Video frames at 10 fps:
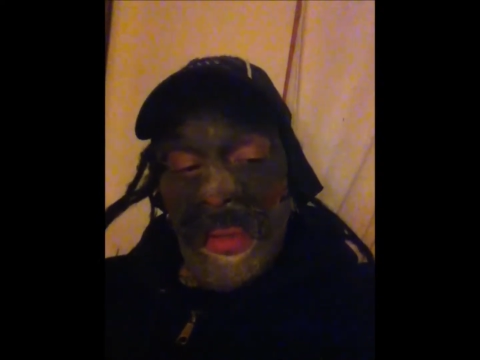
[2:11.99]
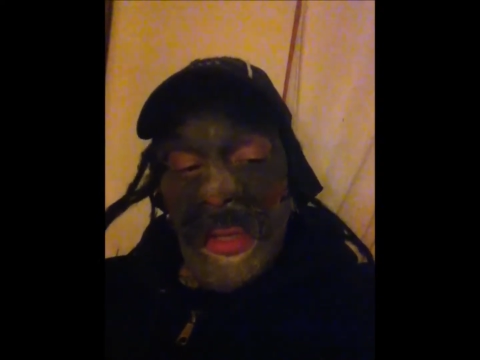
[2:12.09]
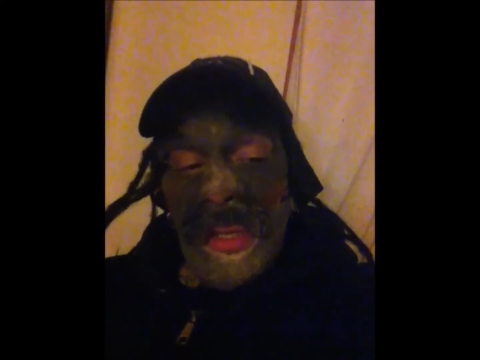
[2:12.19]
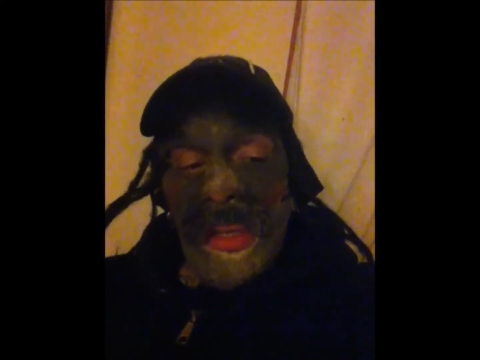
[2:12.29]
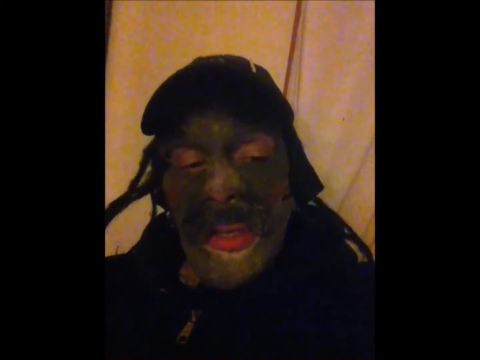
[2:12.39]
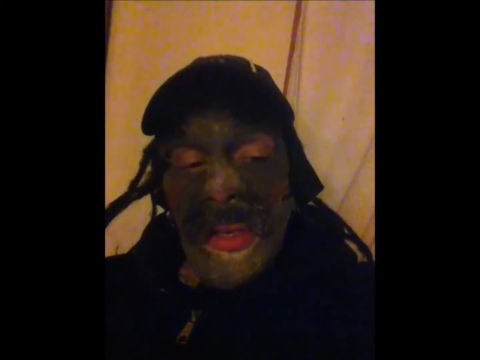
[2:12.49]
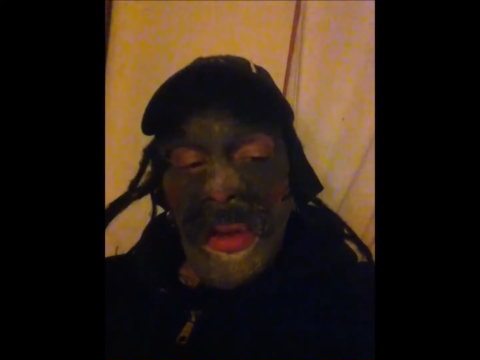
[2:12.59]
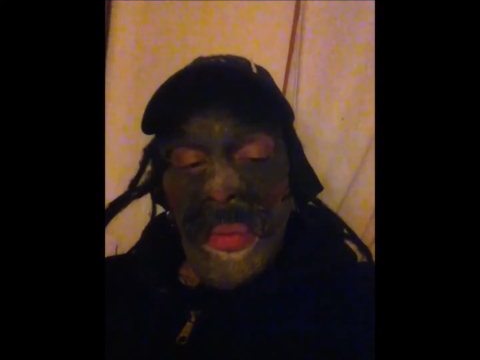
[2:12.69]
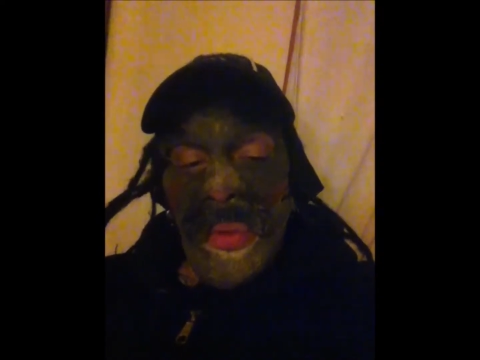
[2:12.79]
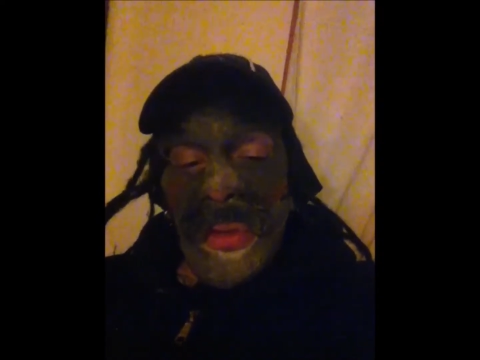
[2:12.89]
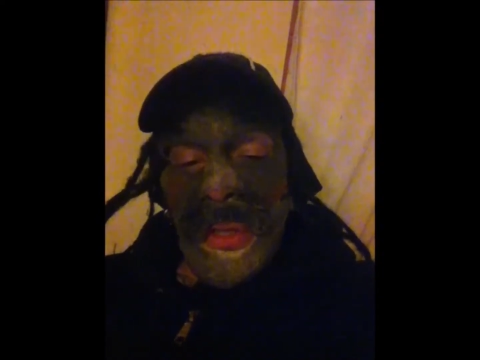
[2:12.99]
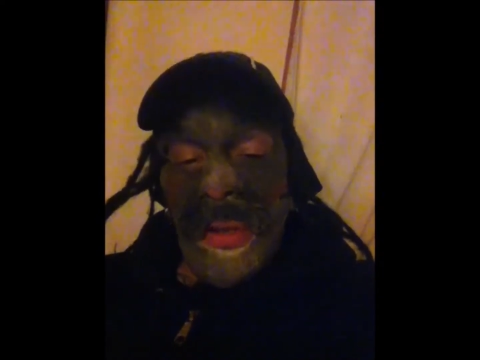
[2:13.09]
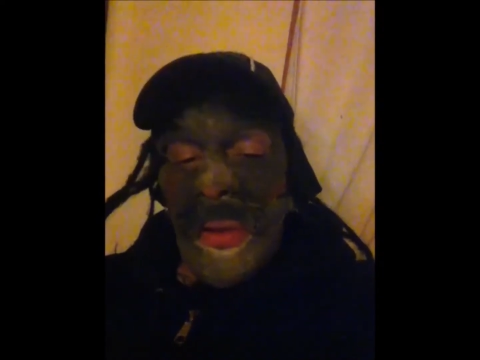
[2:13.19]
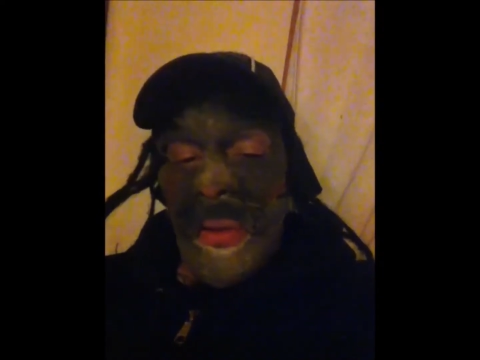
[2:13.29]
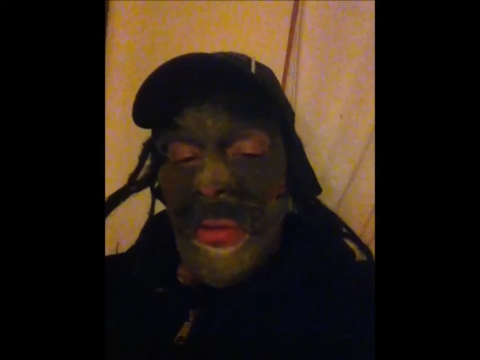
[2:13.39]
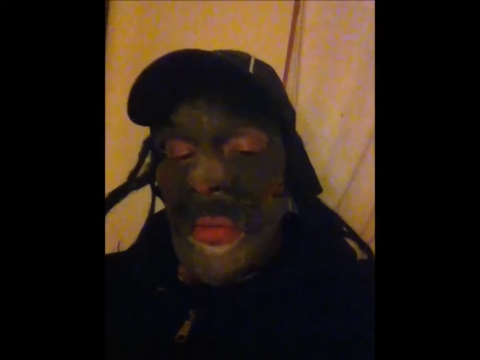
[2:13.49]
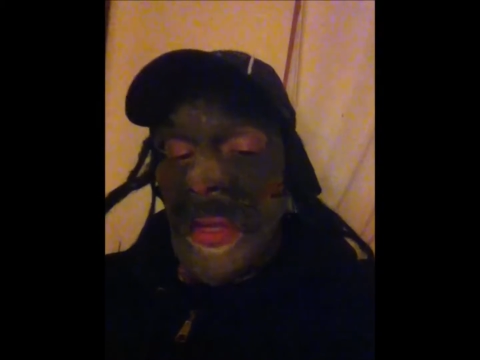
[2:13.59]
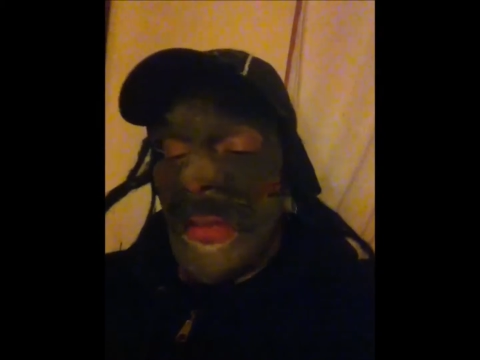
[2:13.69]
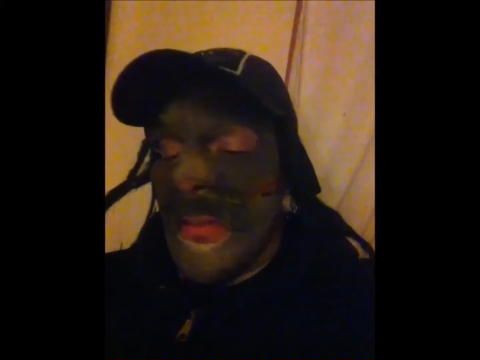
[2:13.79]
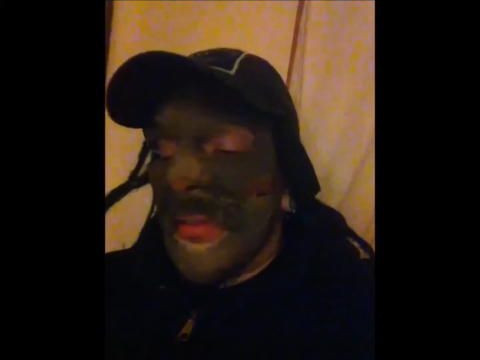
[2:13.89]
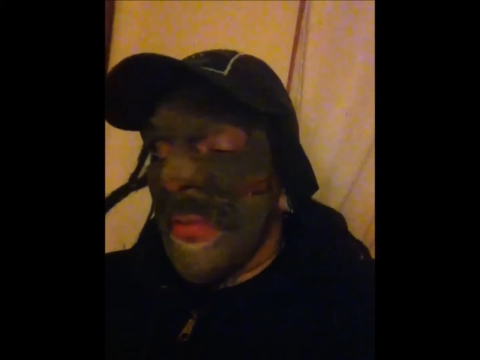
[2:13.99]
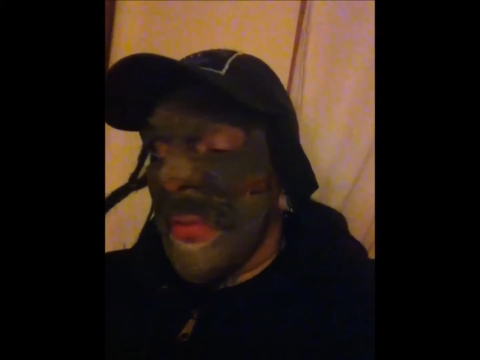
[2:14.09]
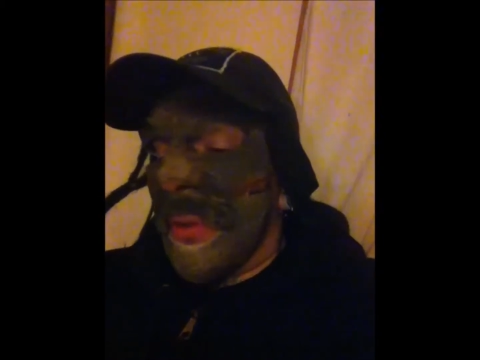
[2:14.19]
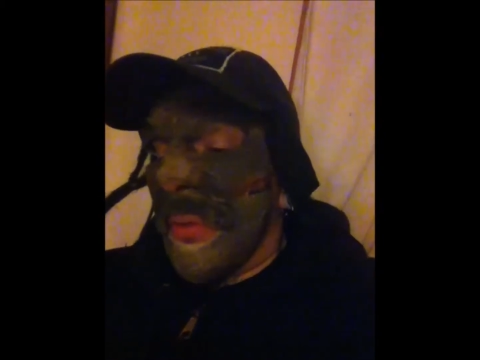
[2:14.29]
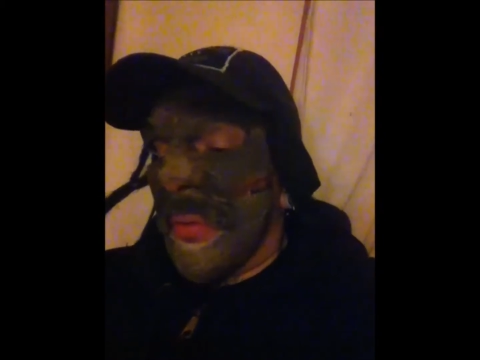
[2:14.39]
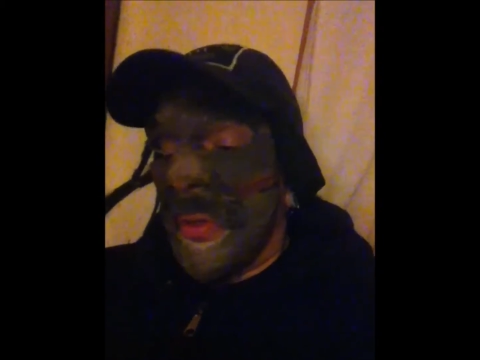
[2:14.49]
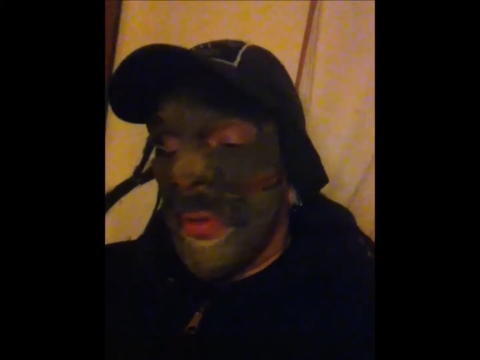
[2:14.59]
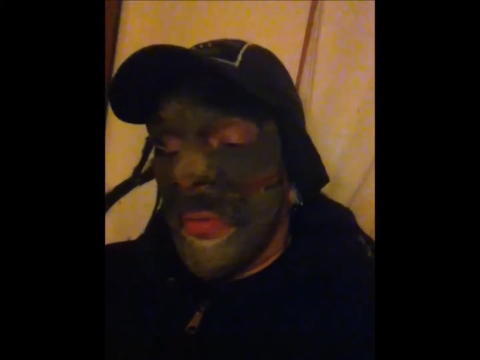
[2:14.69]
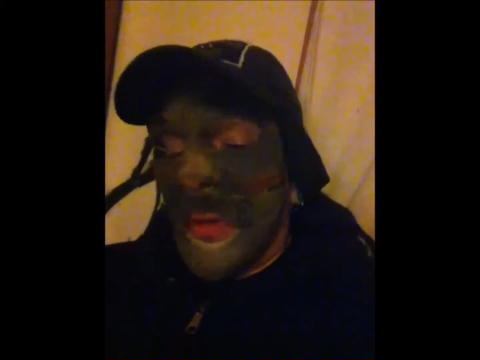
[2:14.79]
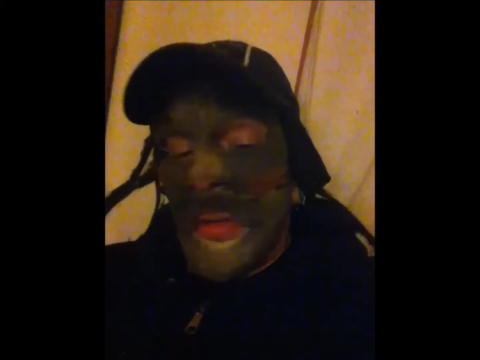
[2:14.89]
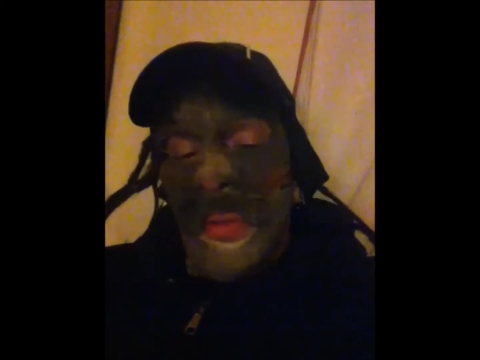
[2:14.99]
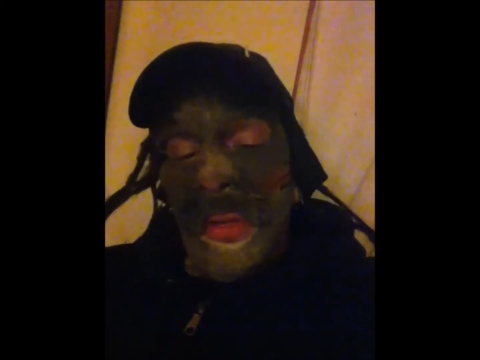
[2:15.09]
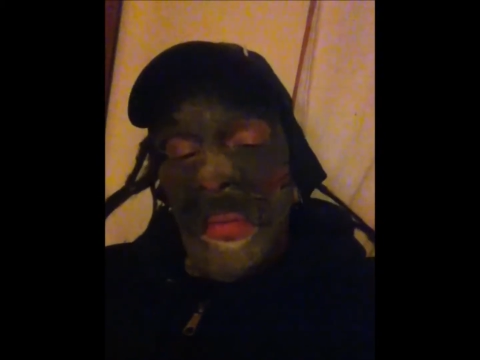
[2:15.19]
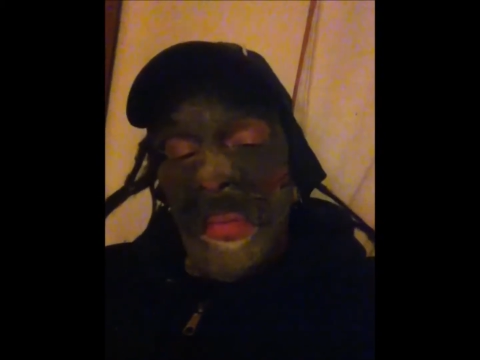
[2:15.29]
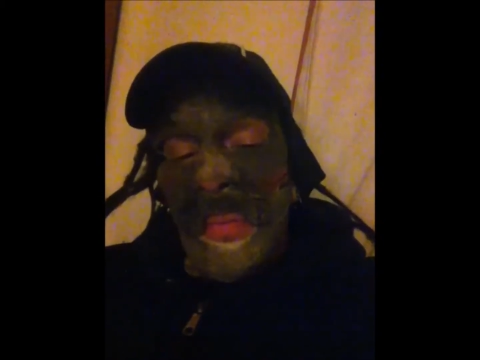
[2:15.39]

and uh, I hope you like all those bands. Because if you don't, you're no friend of mine.